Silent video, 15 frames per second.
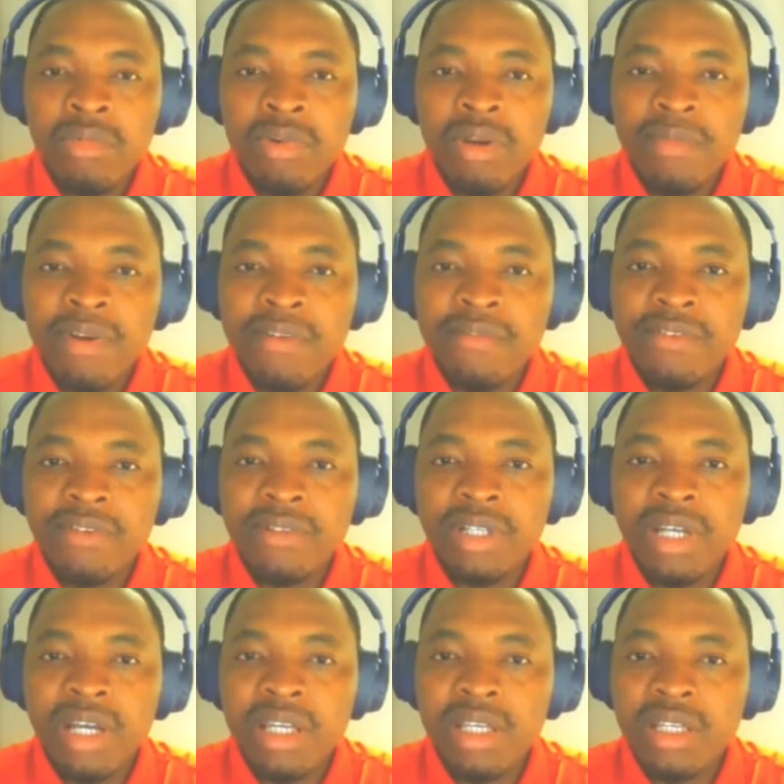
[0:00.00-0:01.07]
where my
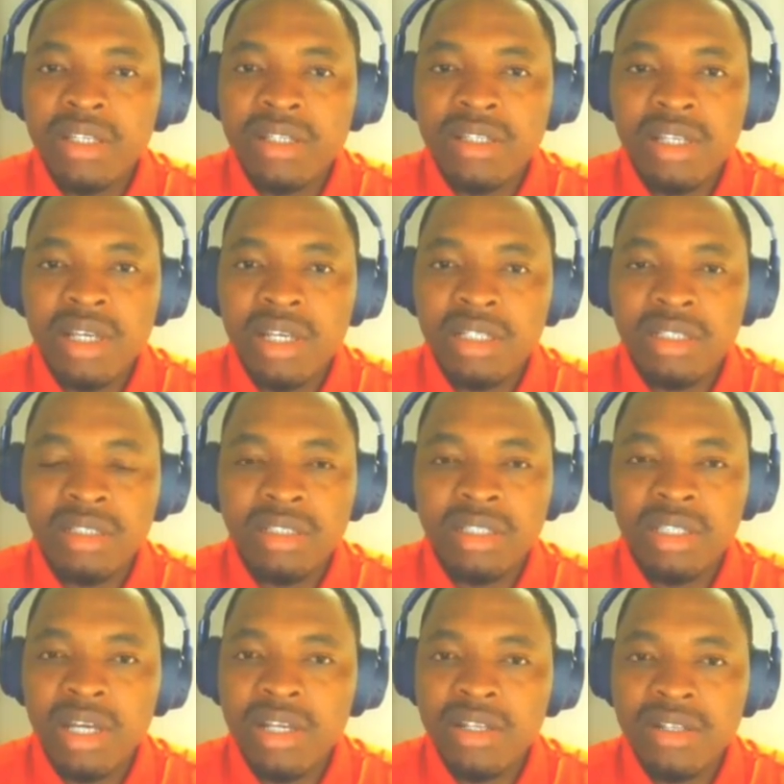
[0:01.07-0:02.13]
folder is, and
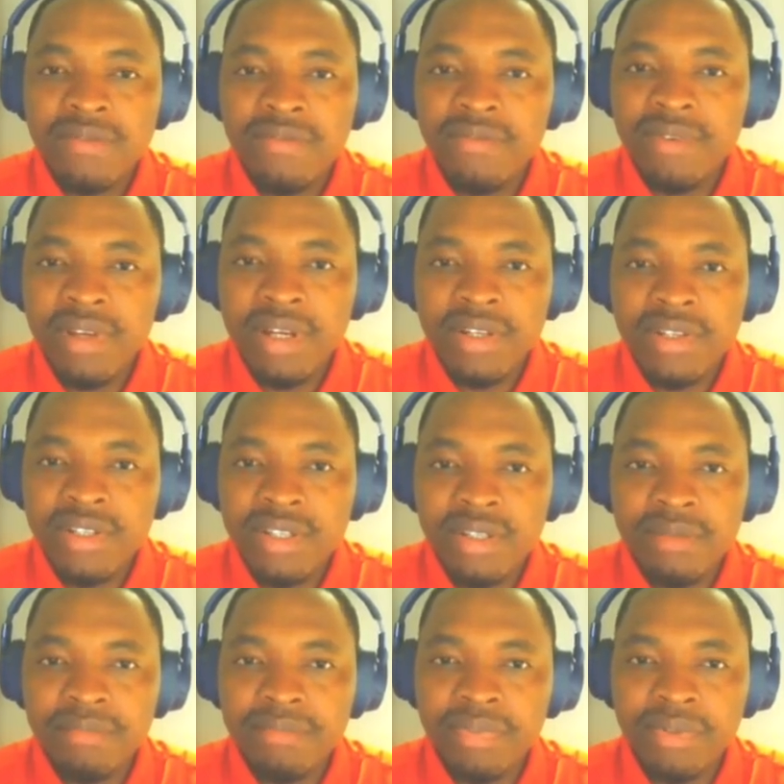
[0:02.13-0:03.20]
that's very
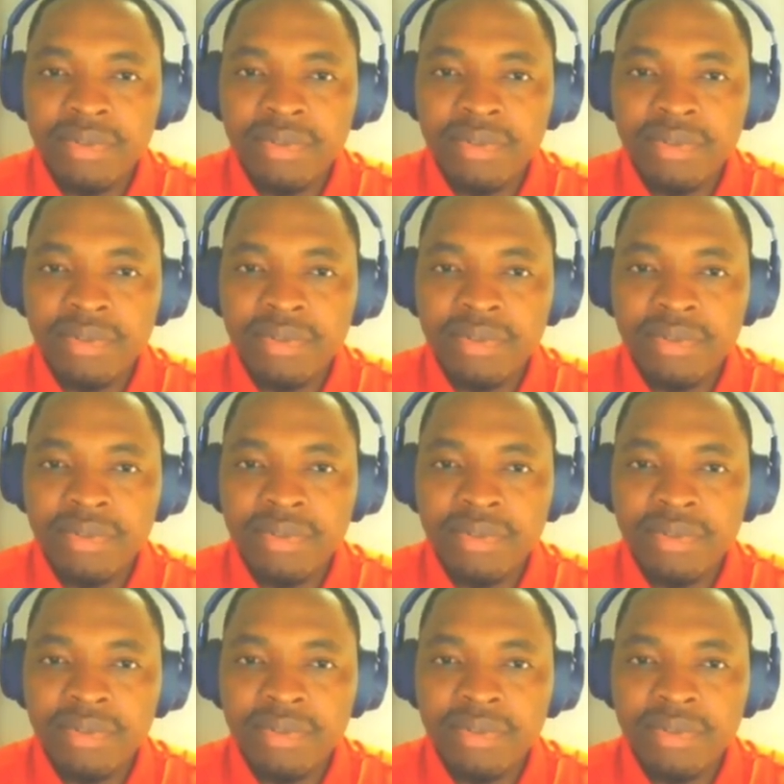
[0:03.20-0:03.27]
simple.